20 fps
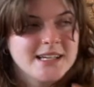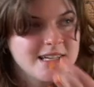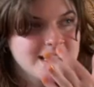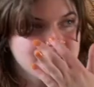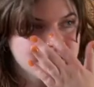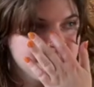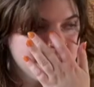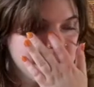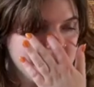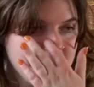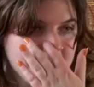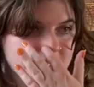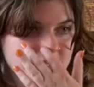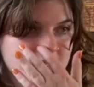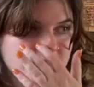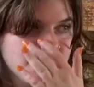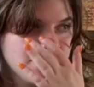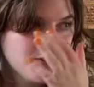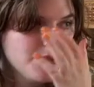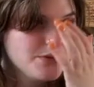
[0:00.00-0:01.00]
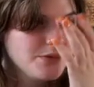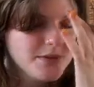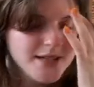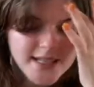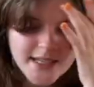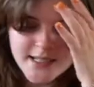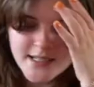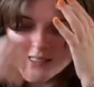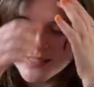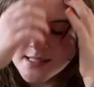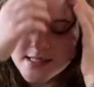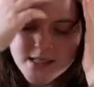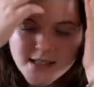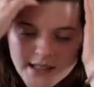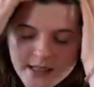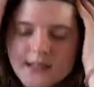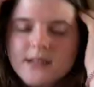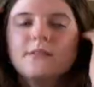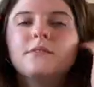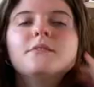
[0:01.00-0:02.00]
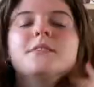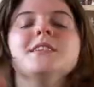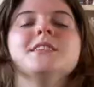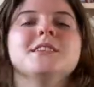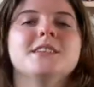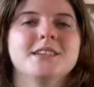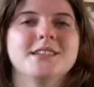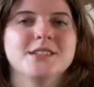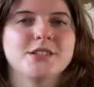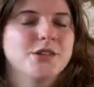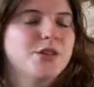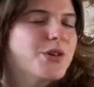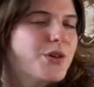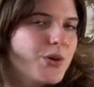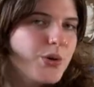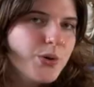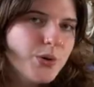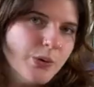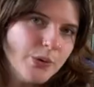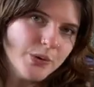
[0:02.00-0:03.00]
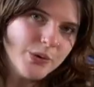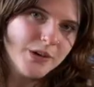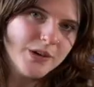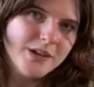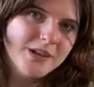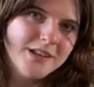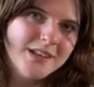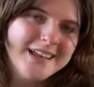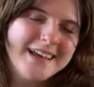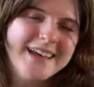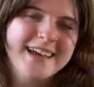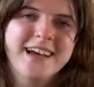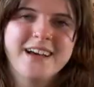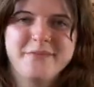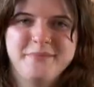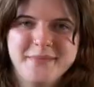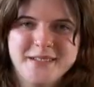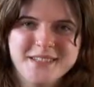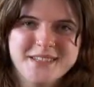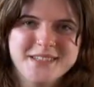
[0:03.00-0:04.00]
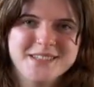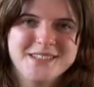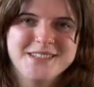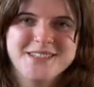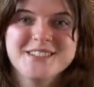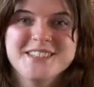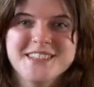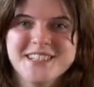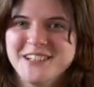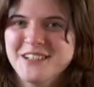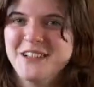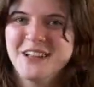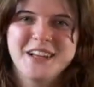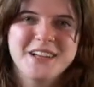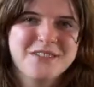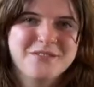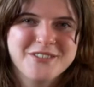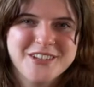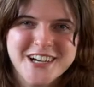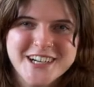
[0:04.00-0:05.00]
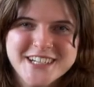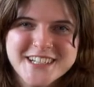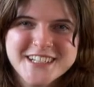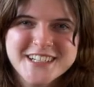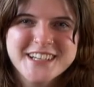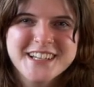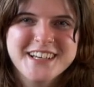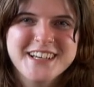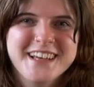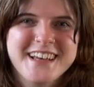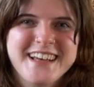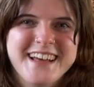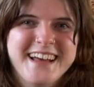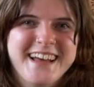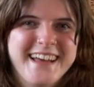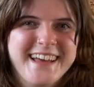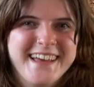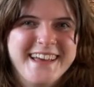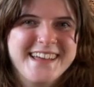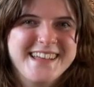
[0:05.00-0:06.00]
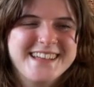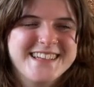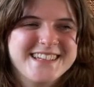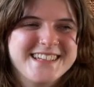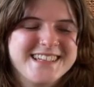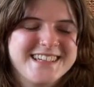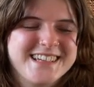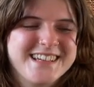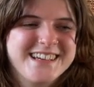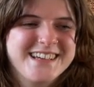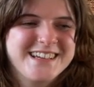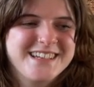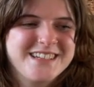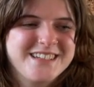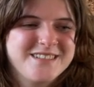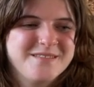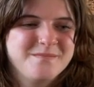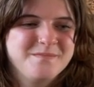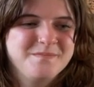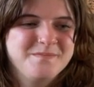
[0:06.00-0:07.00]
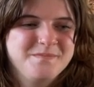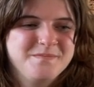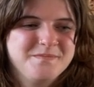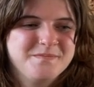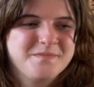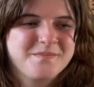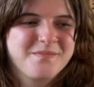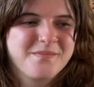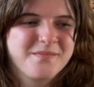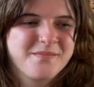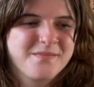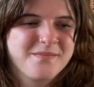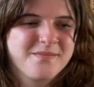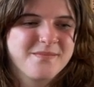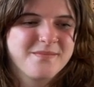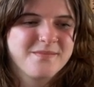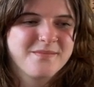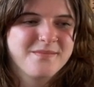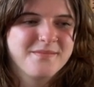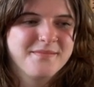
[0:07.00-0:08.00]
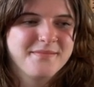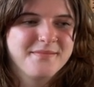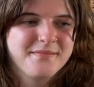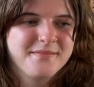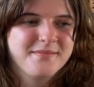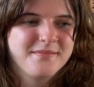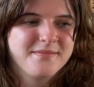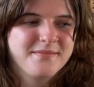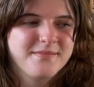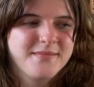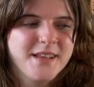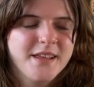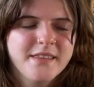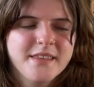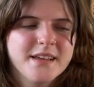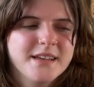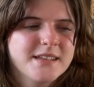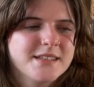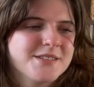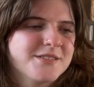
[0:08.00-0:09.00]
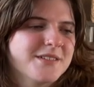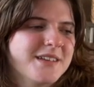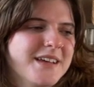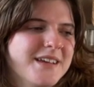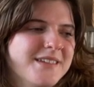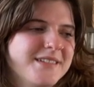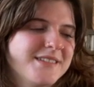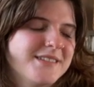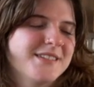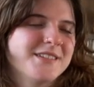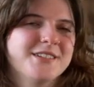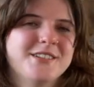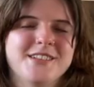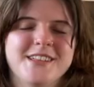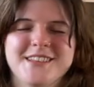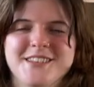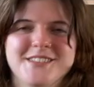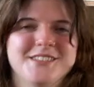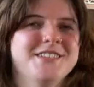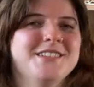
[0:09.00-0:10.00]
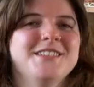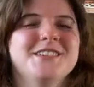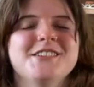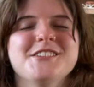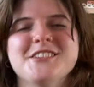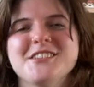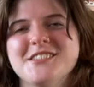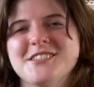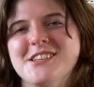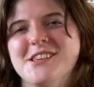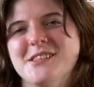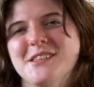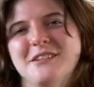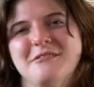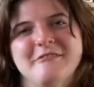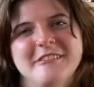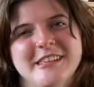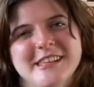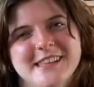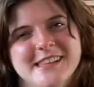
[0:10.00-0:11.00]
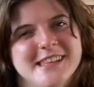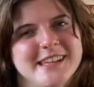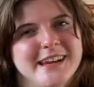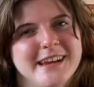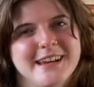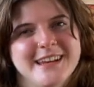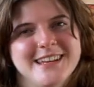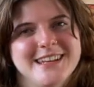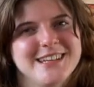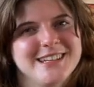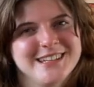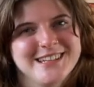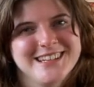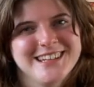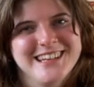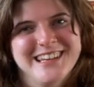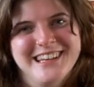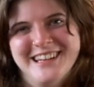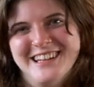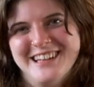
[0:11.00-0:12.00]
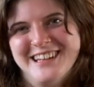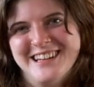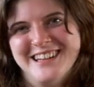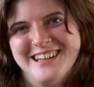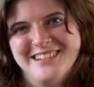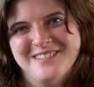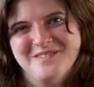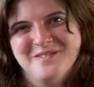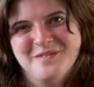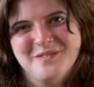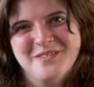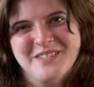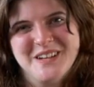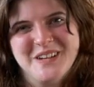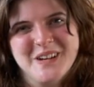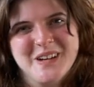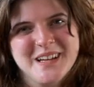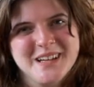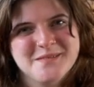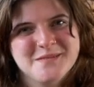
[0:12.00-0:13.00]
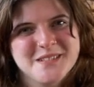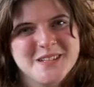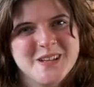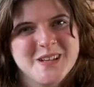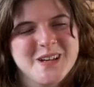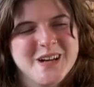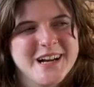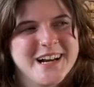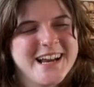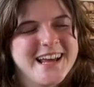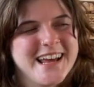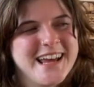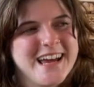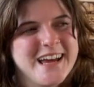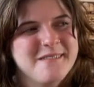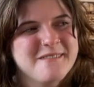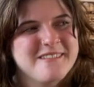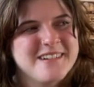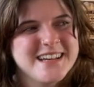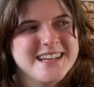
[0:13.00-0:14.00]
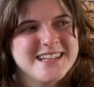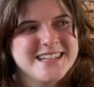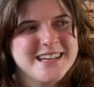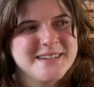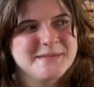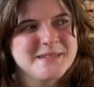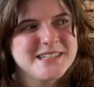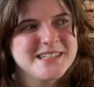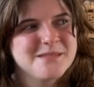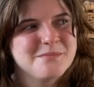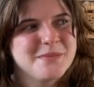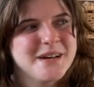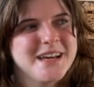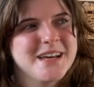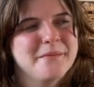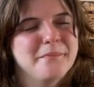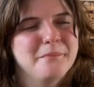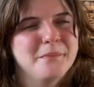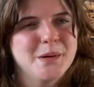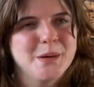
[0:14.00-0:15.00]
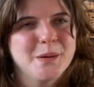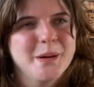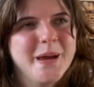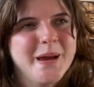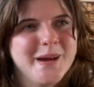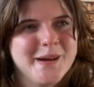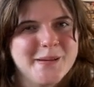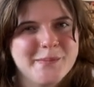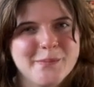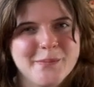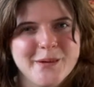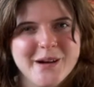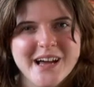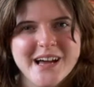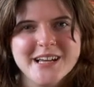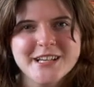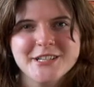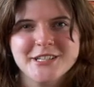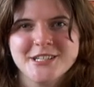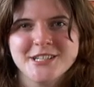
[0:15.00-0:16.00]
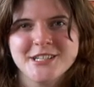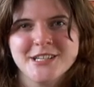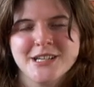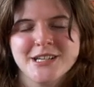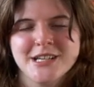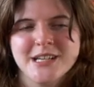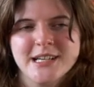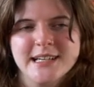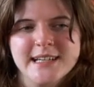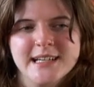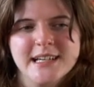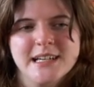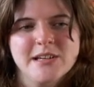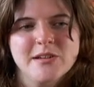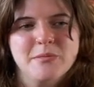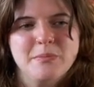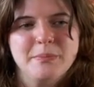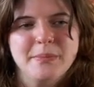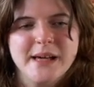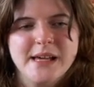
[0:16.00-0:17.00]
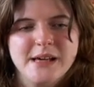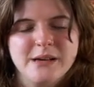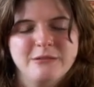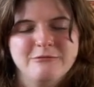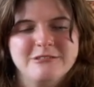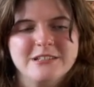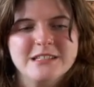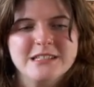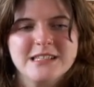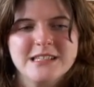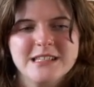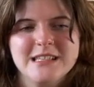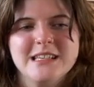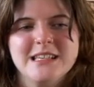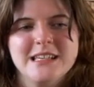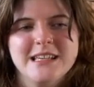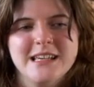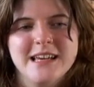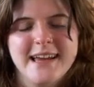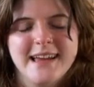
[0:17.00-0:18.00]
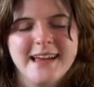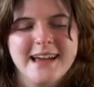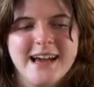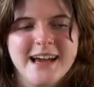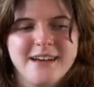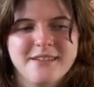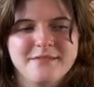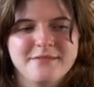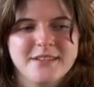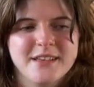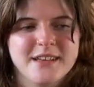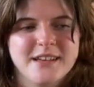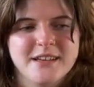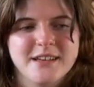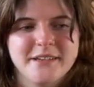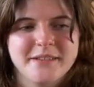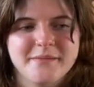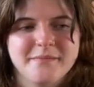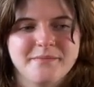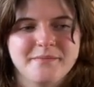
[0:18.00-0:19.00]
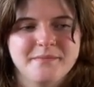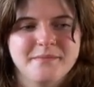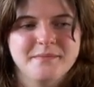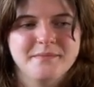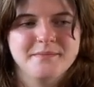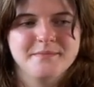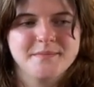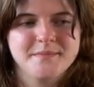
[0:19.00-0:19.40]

in the past two weeks, which is cool. I have been using a lot of yarn and um, nothing is, I, there's, there's, there's just nothing really that I need. Um, when it comes to yarn, I am quite tempted to buy a mohair brush, but we'll see. I have um,